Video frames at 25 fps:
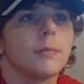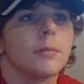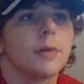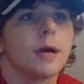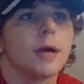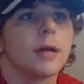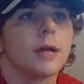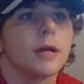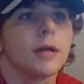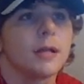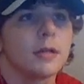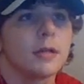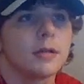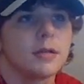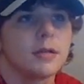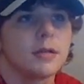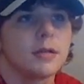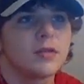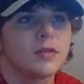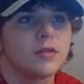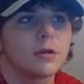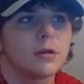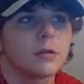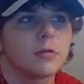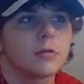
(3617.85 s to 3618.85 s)
by the
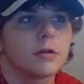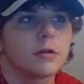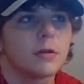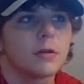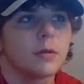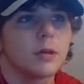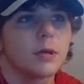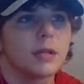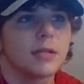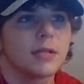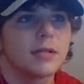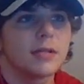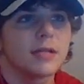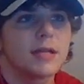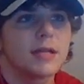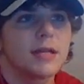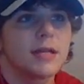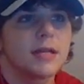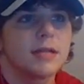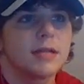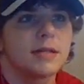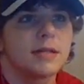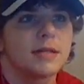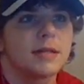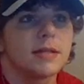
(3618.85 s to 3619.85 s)
Detroit Red Wings. He
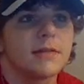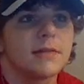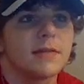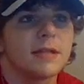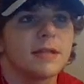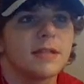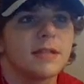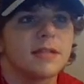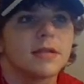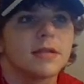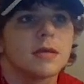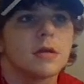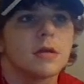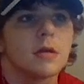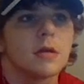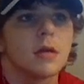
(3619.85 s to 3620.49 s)
is the defense.